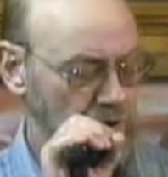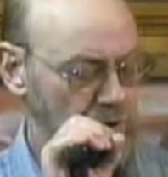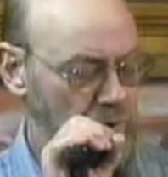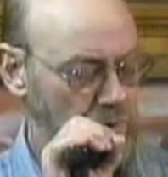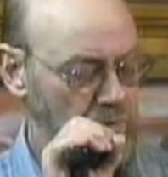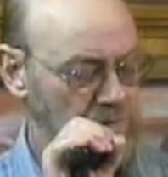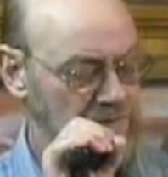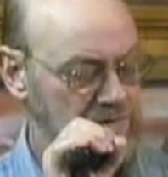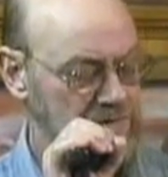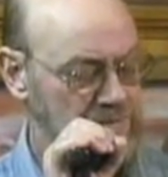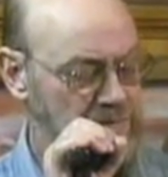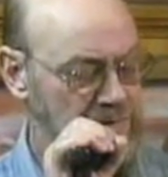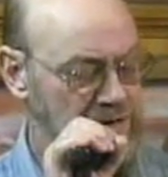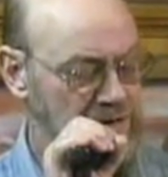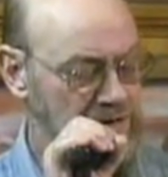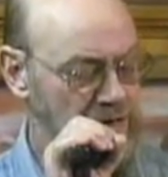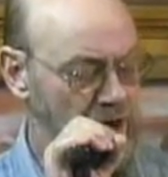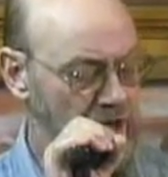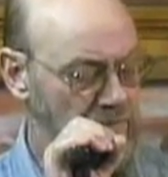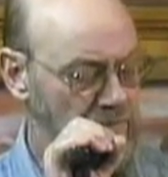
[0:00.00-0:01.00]
with as
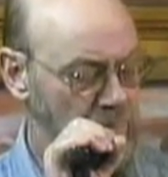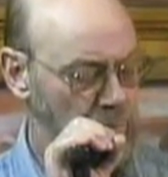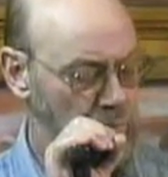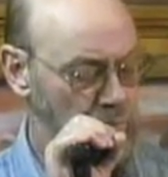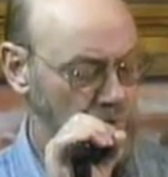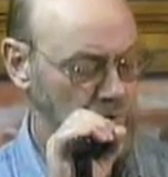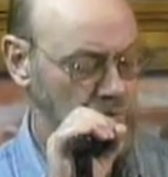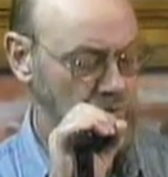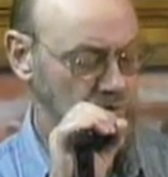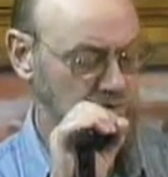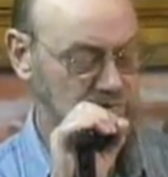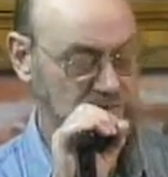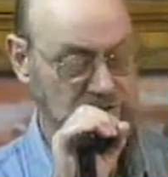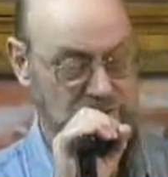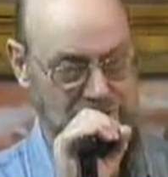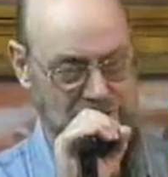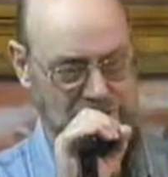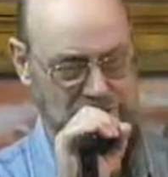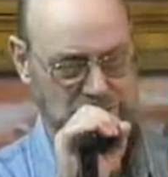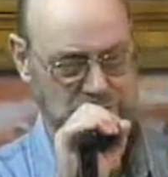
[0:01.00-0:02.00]
many other words
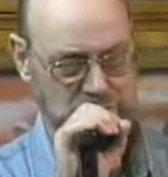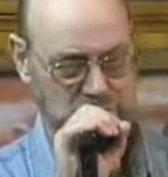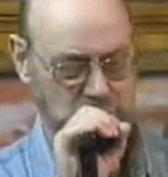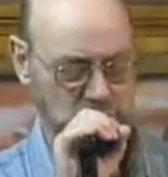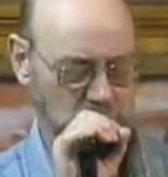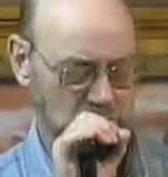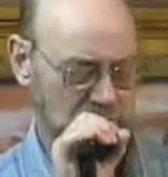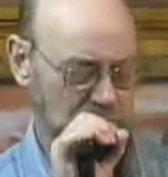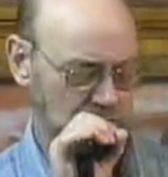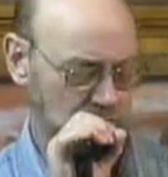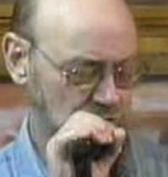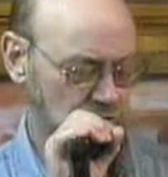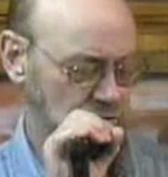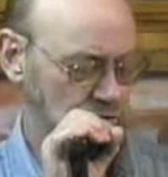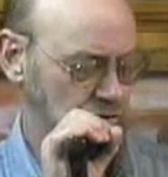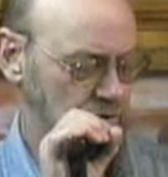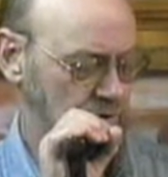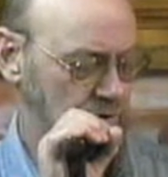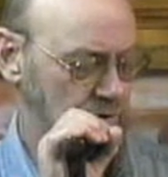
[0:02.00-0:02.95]
as you wish.